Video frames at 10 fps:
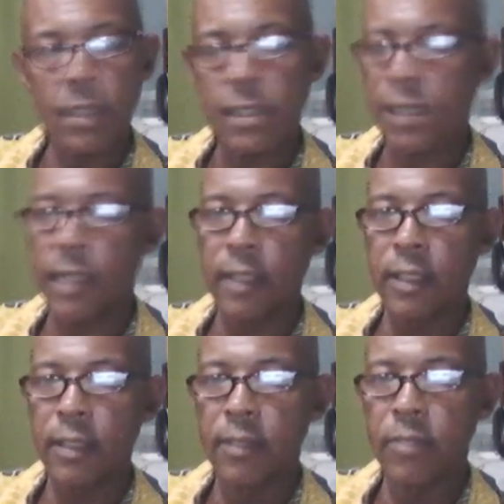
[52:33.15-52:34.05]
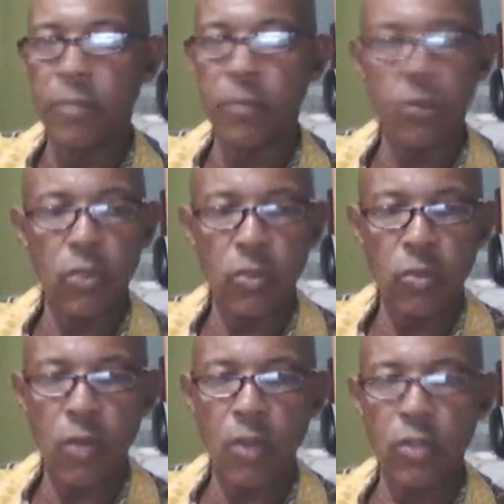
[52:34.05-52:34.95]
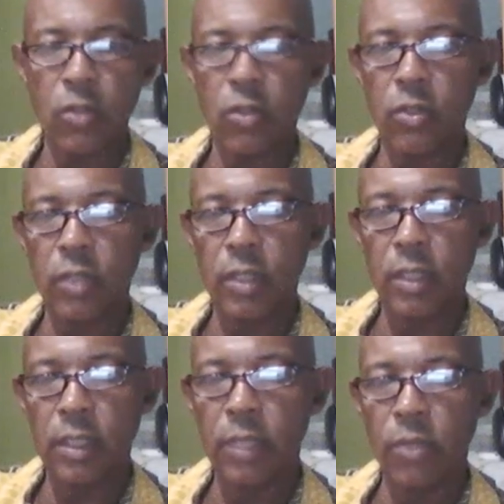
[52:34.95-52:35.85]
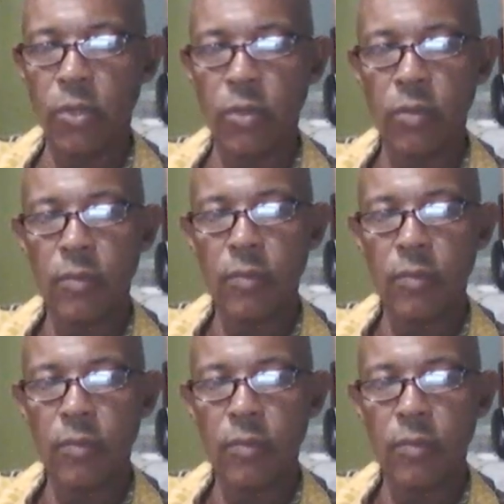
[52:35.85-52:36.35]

It's sad. People don't want to go to the Nemo.